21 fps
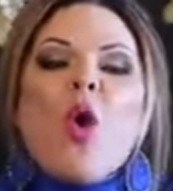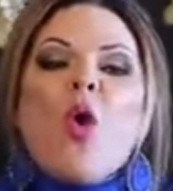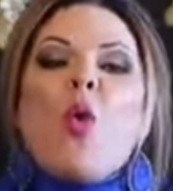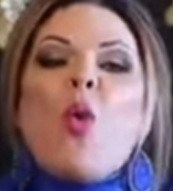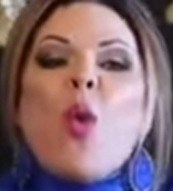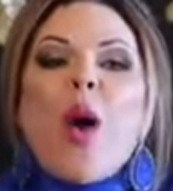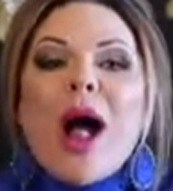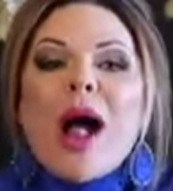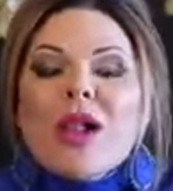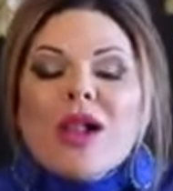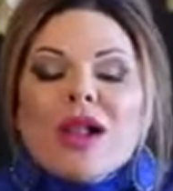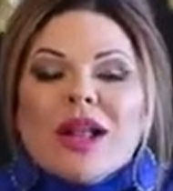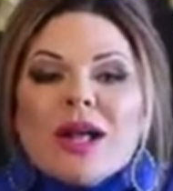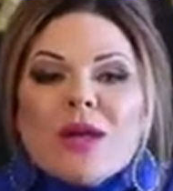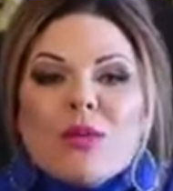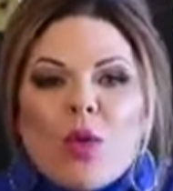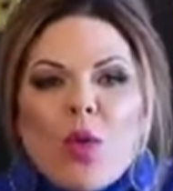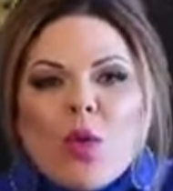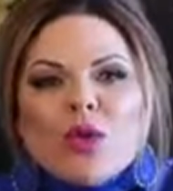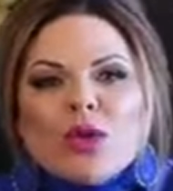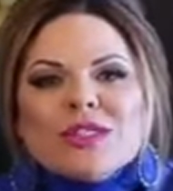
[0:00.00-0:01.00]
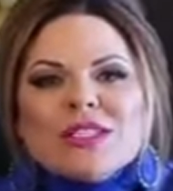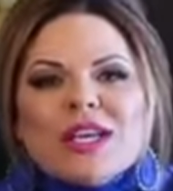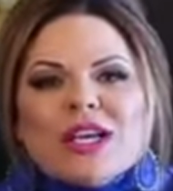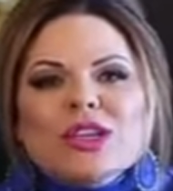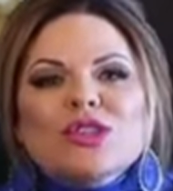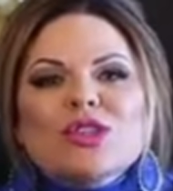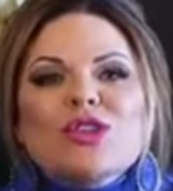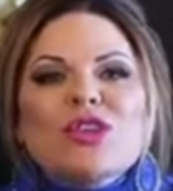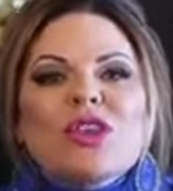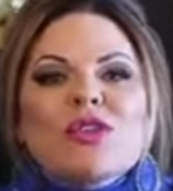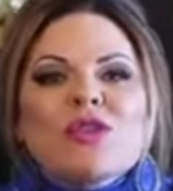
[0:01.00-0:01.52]
Welcome also
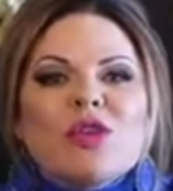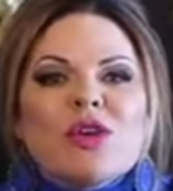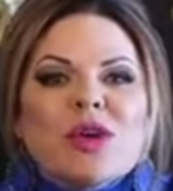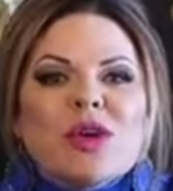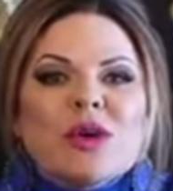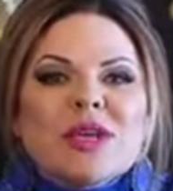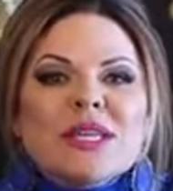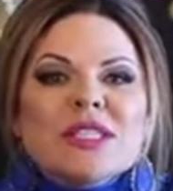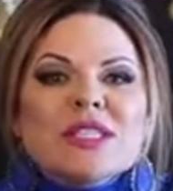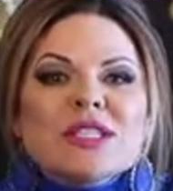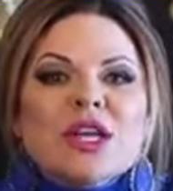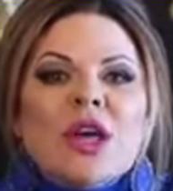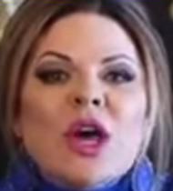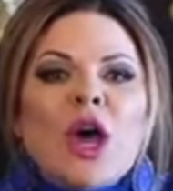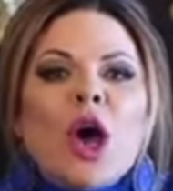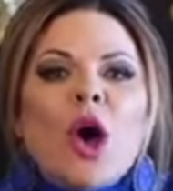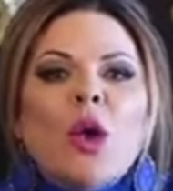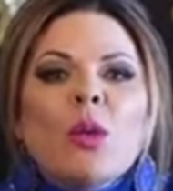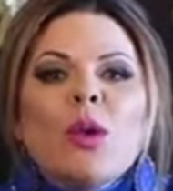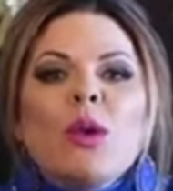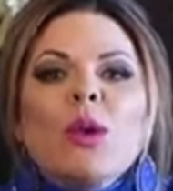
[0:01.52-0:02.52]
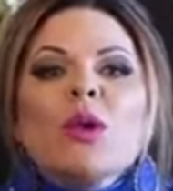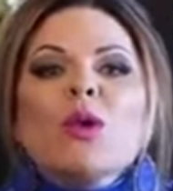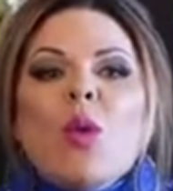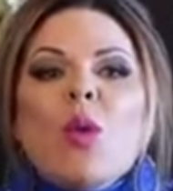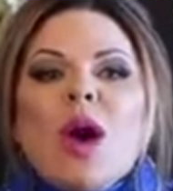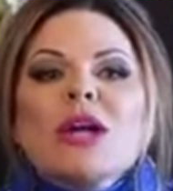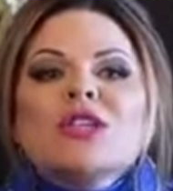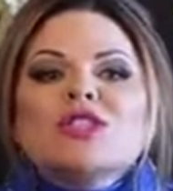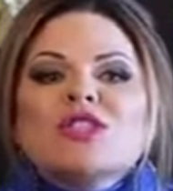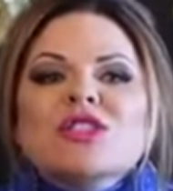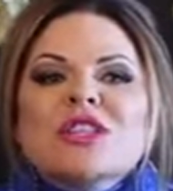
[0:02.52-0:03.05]
to the viewers who will
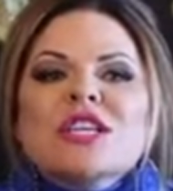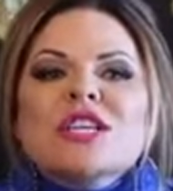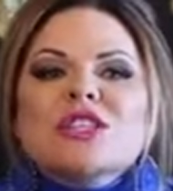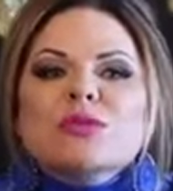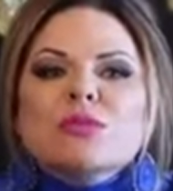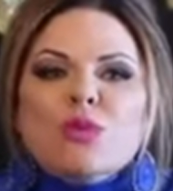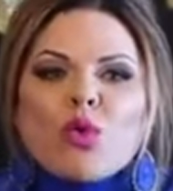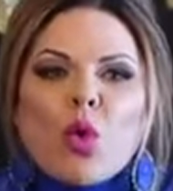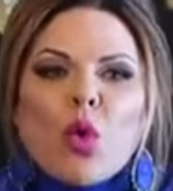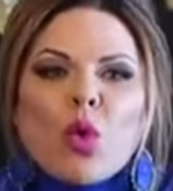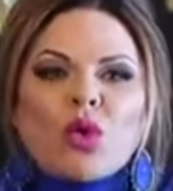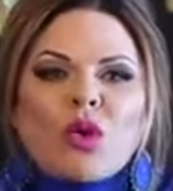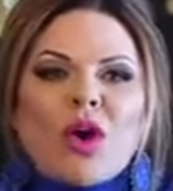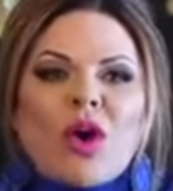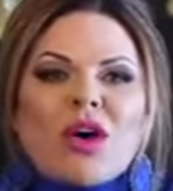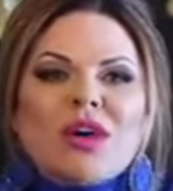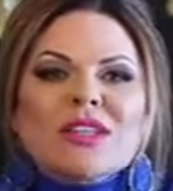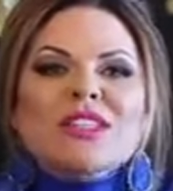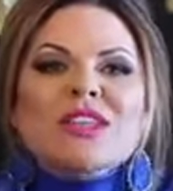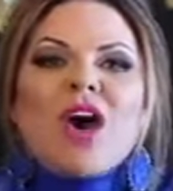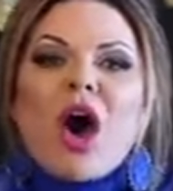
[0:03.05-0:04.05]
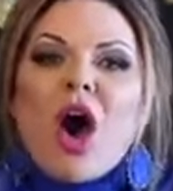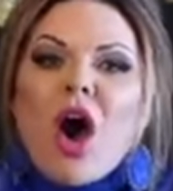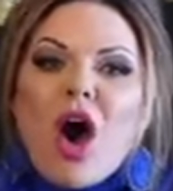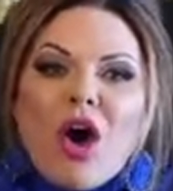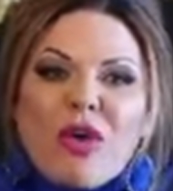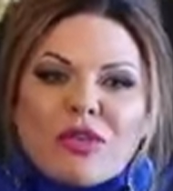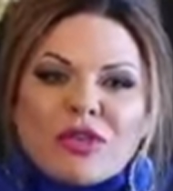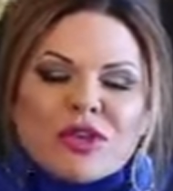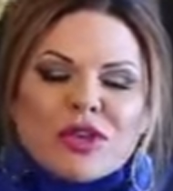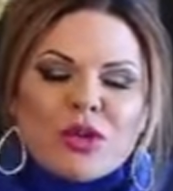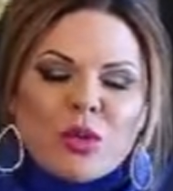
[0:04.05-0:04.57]
watch this broadcast
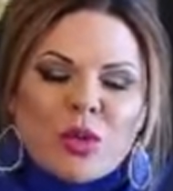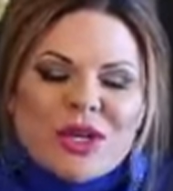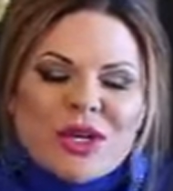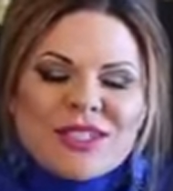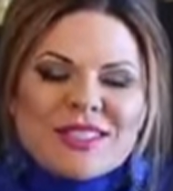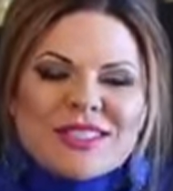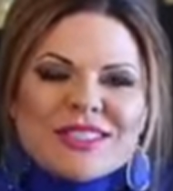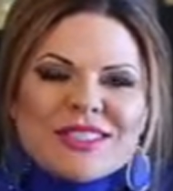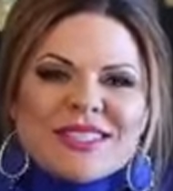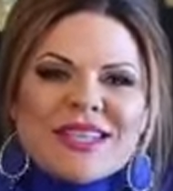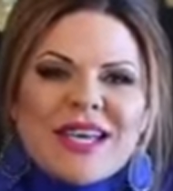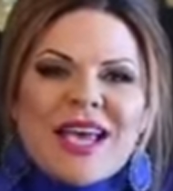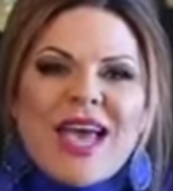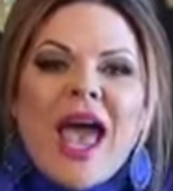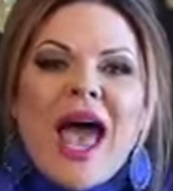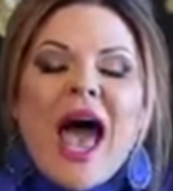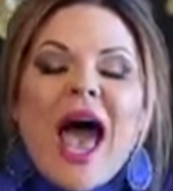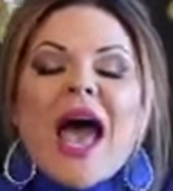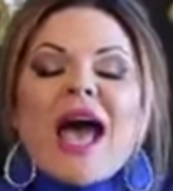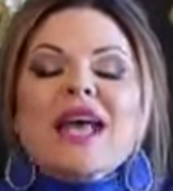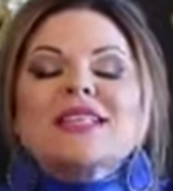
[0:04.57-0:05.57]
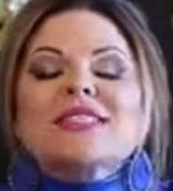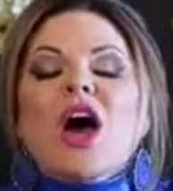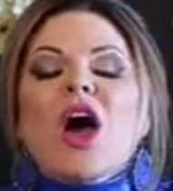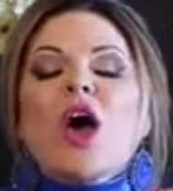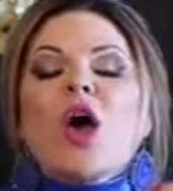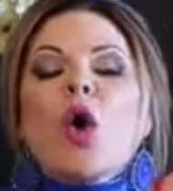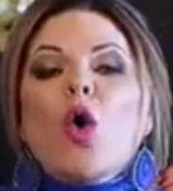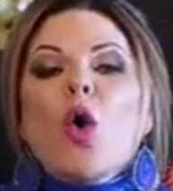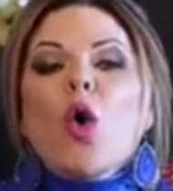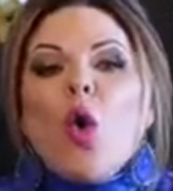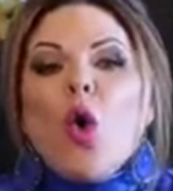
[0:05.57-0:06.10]
afterwards, as
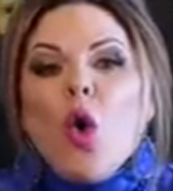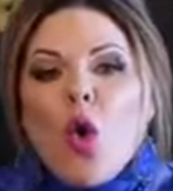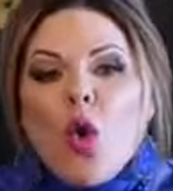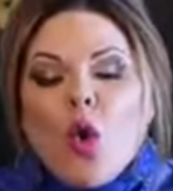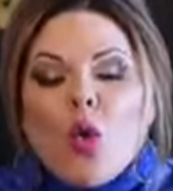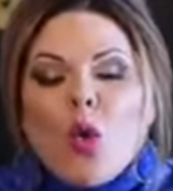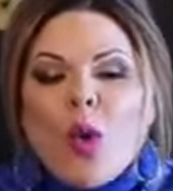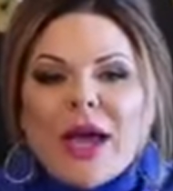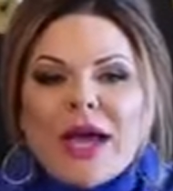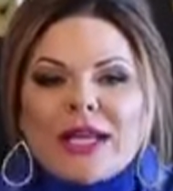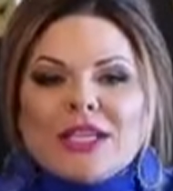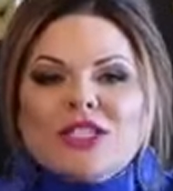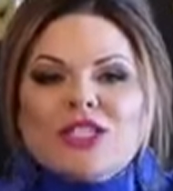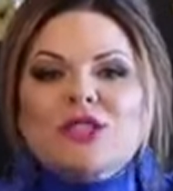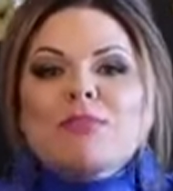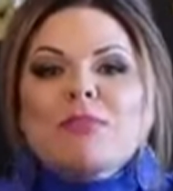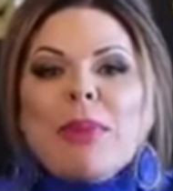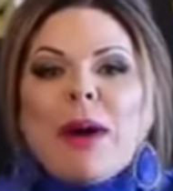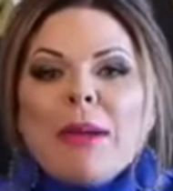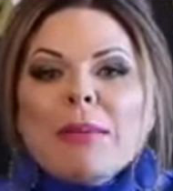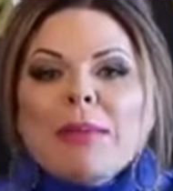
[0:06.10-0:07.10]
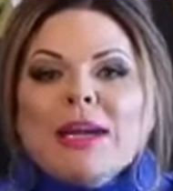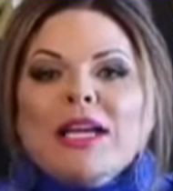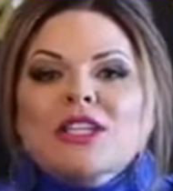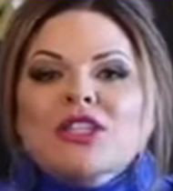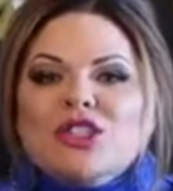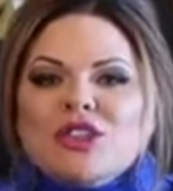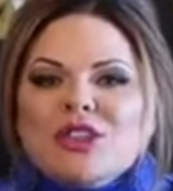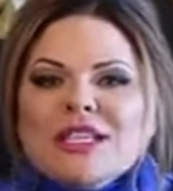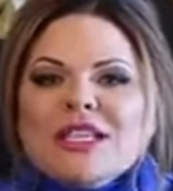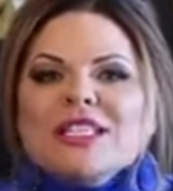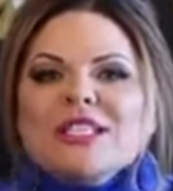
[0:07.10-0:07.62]
I always
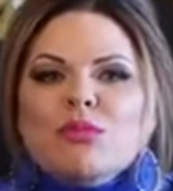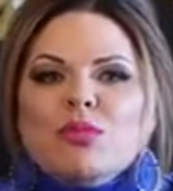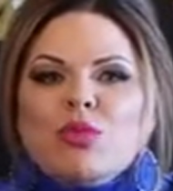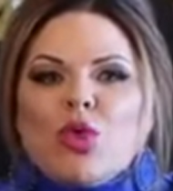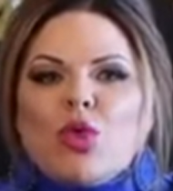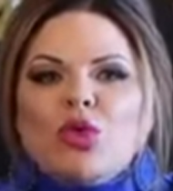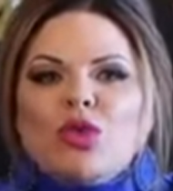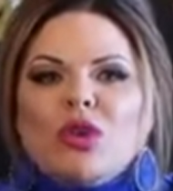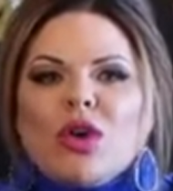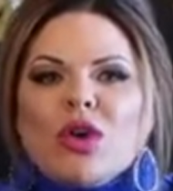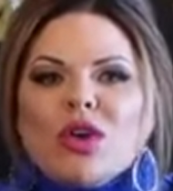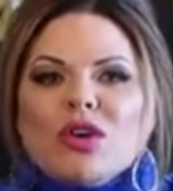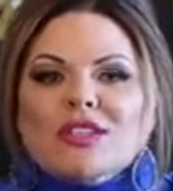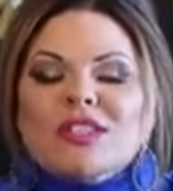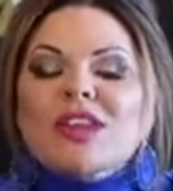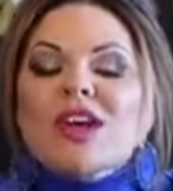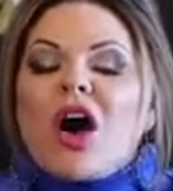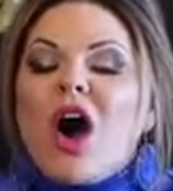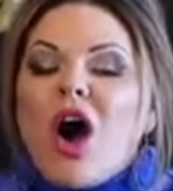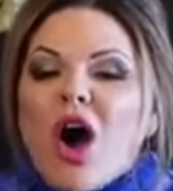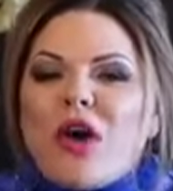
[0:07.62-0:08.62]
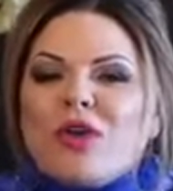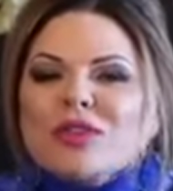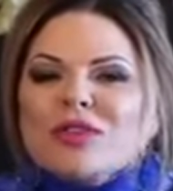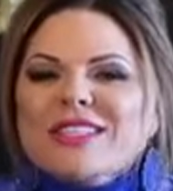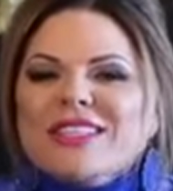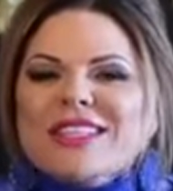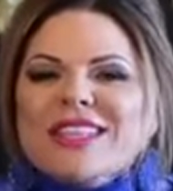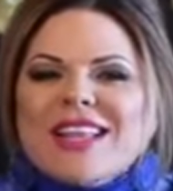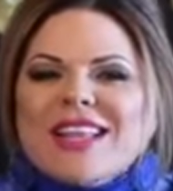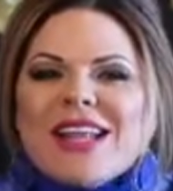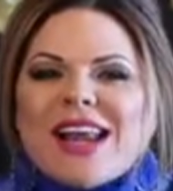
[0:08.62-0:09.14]
publish this broadcast
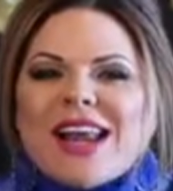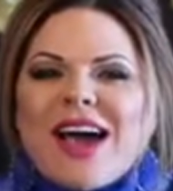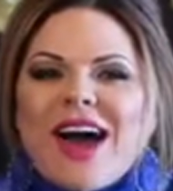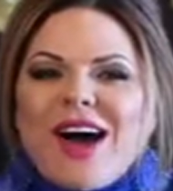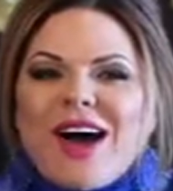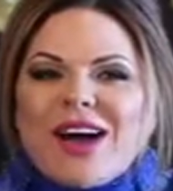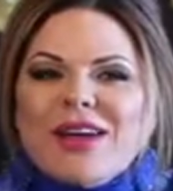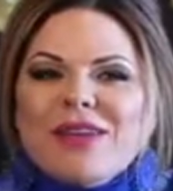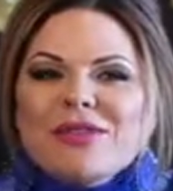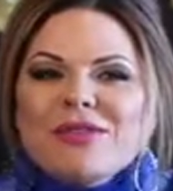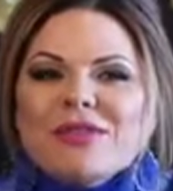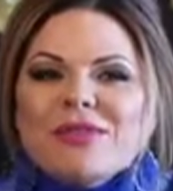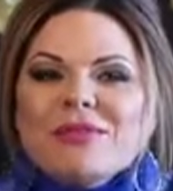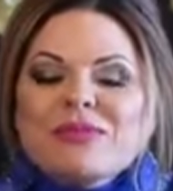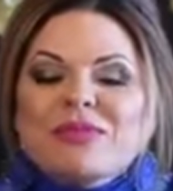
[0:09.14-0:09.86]
after the live.